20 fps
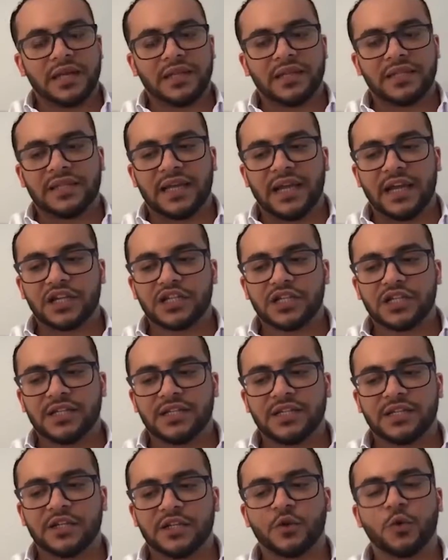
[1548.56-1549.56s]
that actually
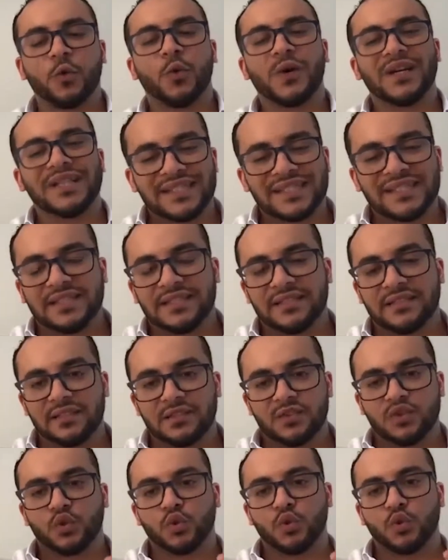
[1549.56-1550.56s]
requested
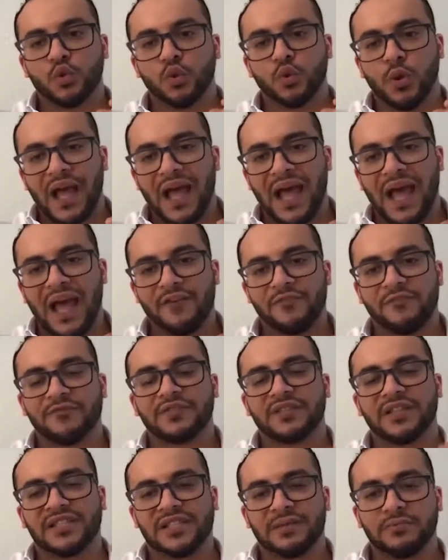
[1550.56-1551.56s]
to have
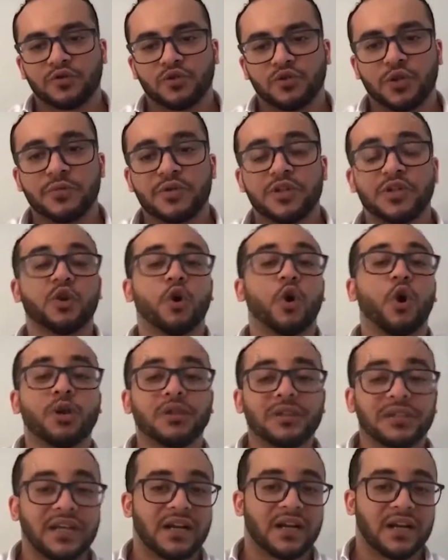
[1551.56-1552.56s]
the subscription
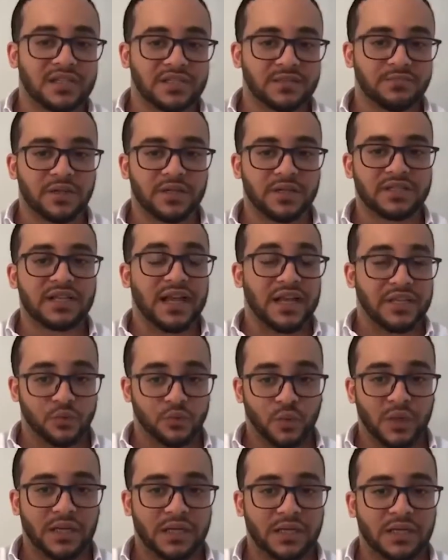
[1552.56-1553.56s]
on the customers as
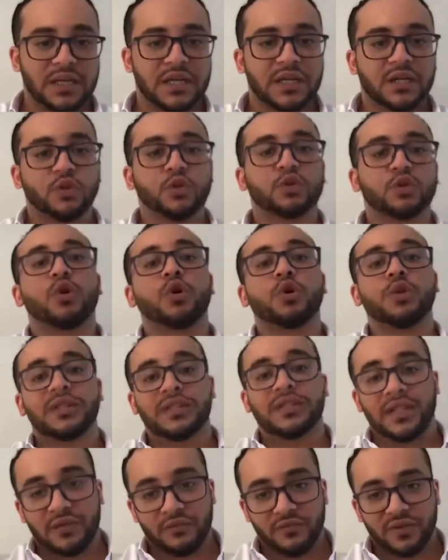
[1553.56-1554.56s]
well, not only
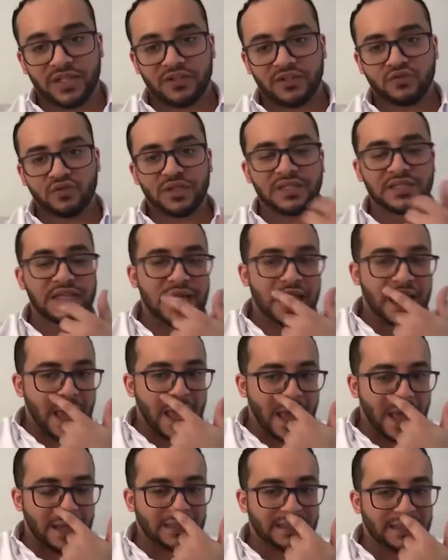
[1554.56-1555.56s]
their restaurants.
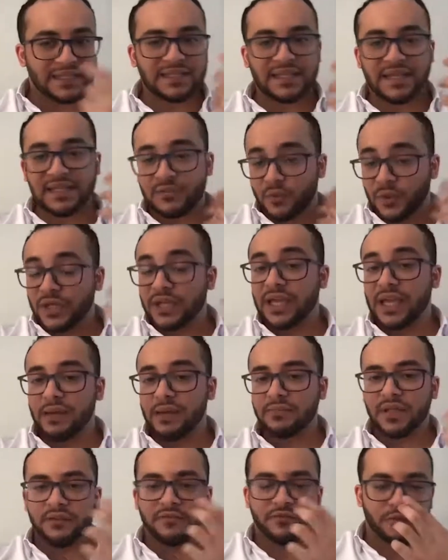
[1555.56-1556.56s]
And that's where
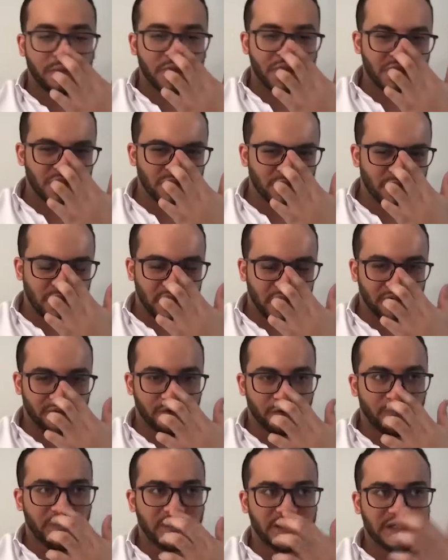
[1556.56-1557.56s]
came the information
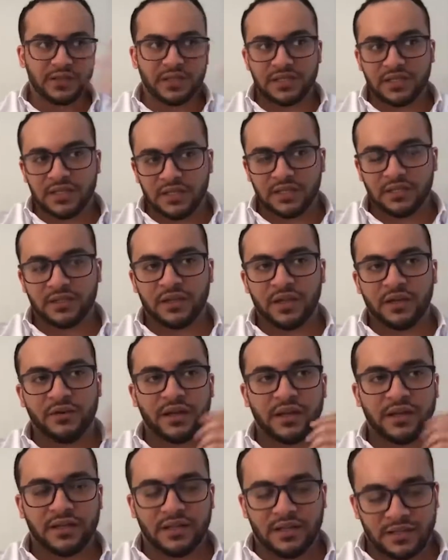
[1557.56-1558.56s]
from me,
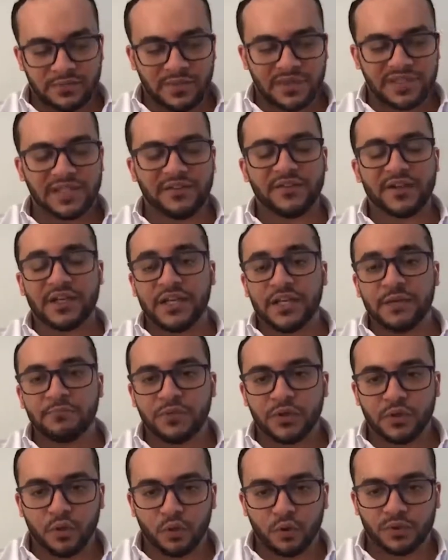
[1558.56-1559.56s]
specifically in
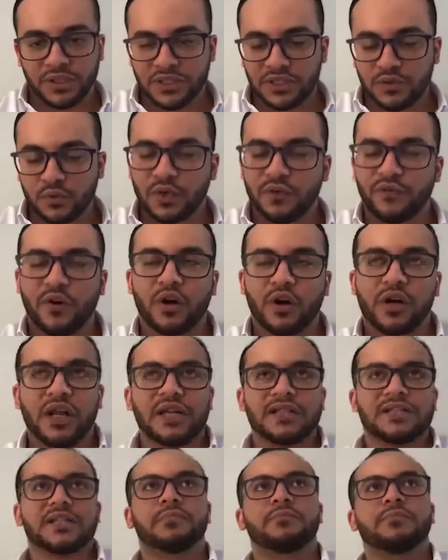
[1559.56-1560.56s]
Peru. This is one of our
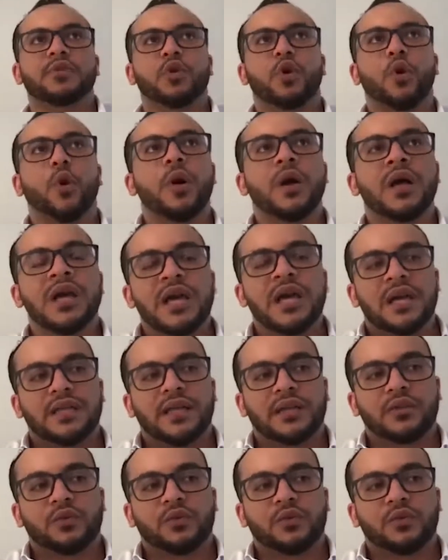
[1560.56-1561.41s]
clients in Peru that